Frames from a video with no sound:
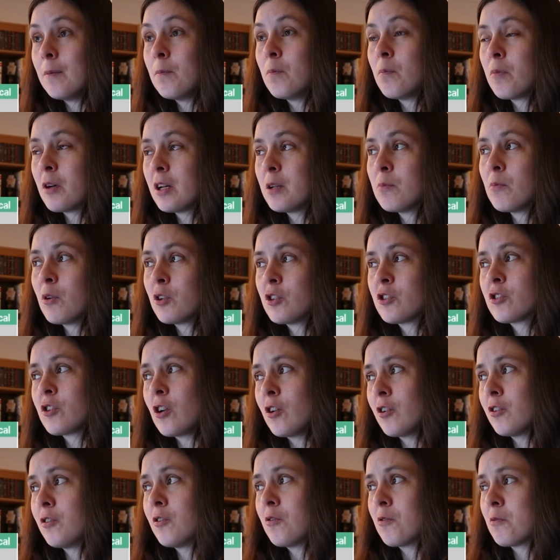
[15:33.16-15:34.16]
Pretty much
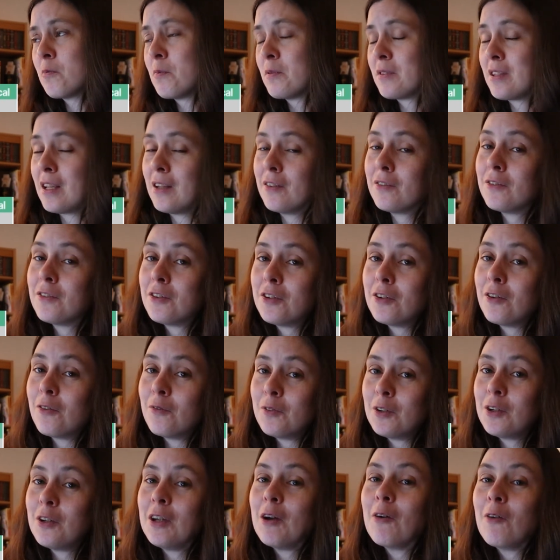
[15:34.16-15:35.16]
100%
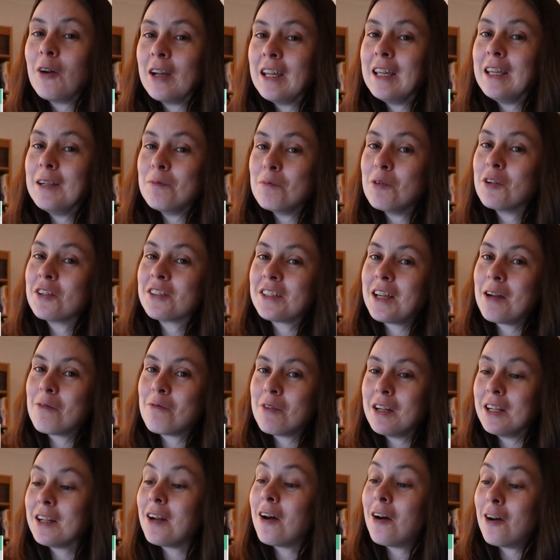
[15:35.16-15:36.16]
of the ebooks I
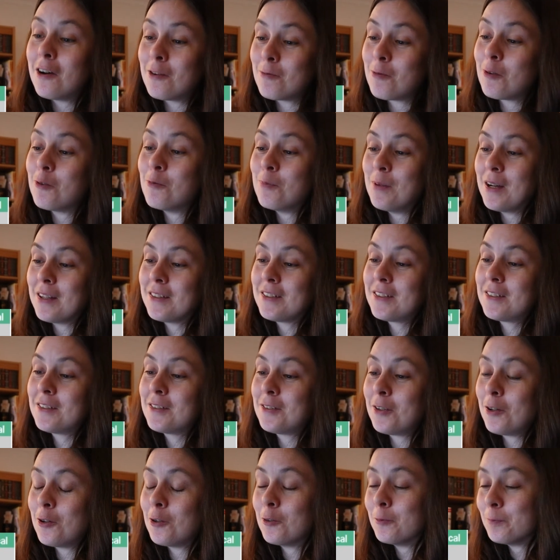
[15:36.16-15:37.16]
read are romance.
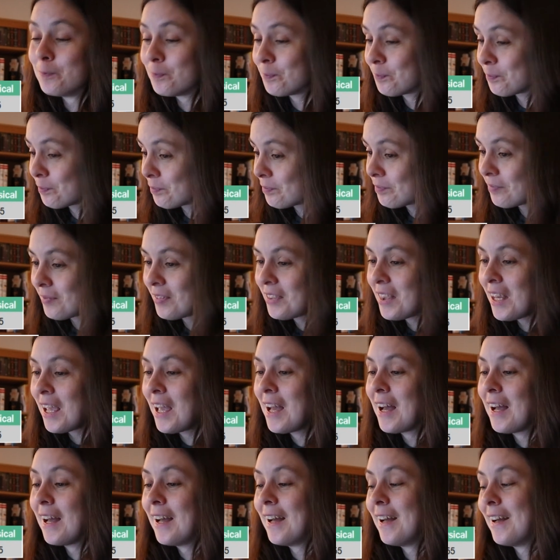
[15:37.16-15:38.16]
So
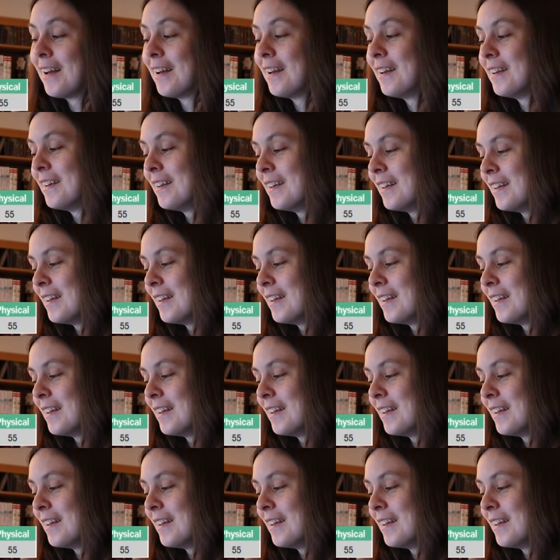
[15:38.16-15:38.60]
that